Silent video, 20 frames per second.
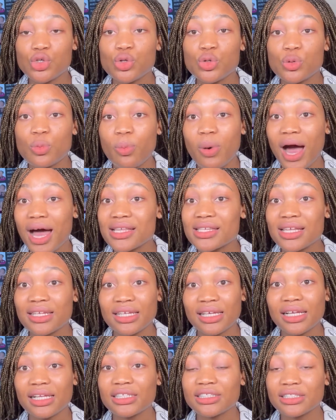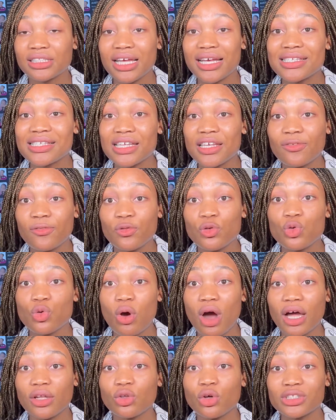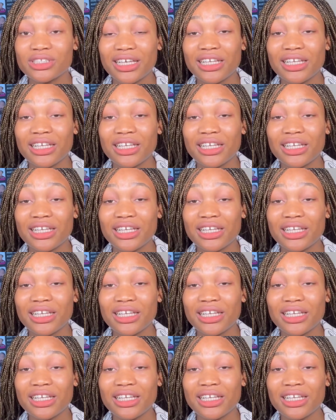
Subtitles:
you to pass an English test if you are not